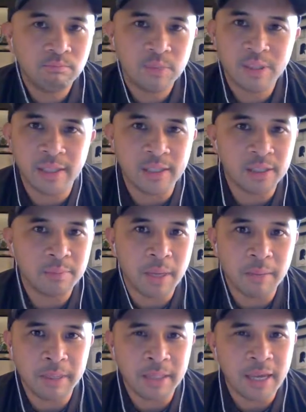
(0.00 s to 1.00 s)
since
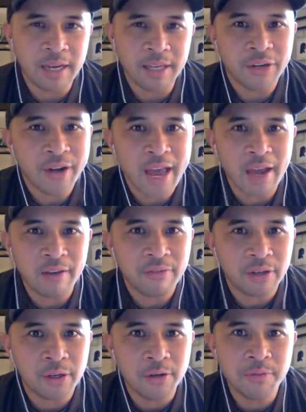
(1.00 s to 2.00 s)
maybe a year and a half
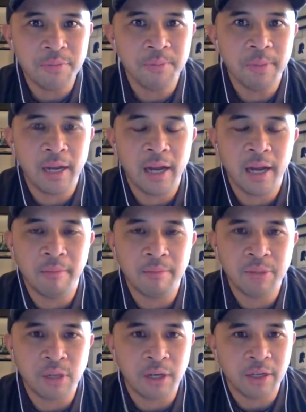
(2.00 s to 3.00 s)
ago. Yeah. Um,
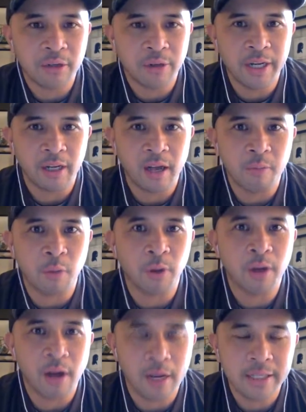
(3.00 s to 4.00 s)
started creating a lot more
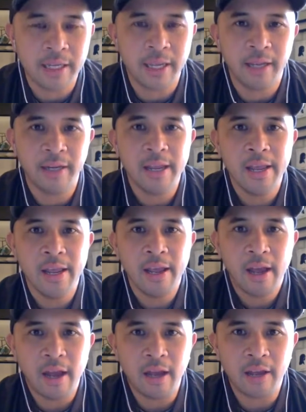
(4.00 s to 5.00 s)
content.
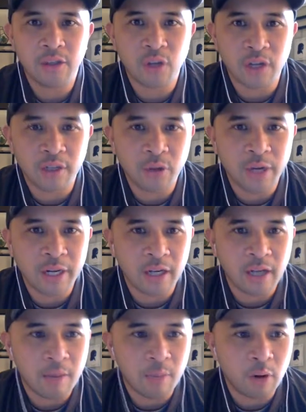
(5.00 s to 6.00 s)
Uh, started creating a
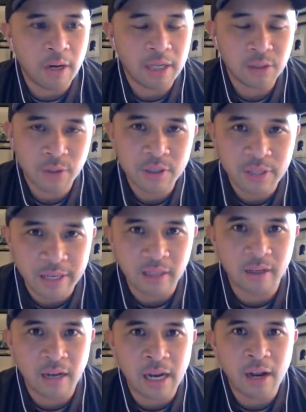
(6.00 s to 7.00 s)
lot more. As soon as they
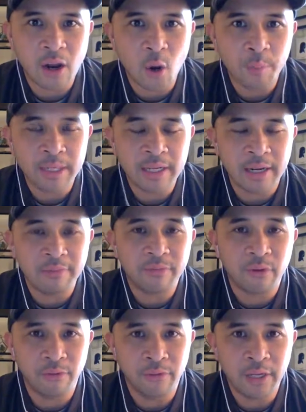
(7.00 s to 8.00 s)
uh, opened it up
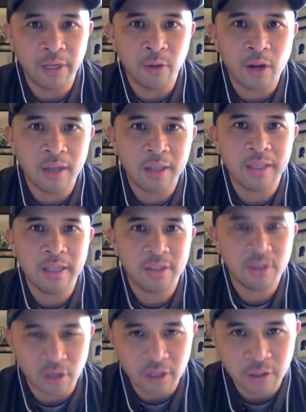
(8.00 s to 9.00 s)
for video content,
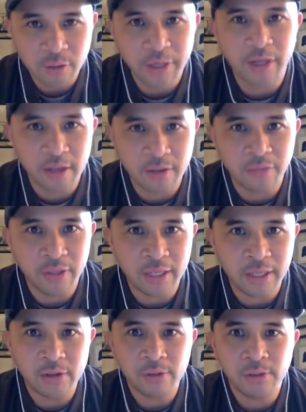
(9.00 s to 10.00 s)
started creating a lot of
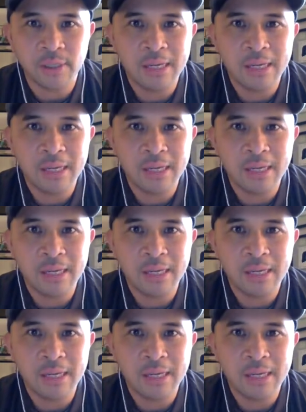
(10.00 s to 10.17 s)
videos.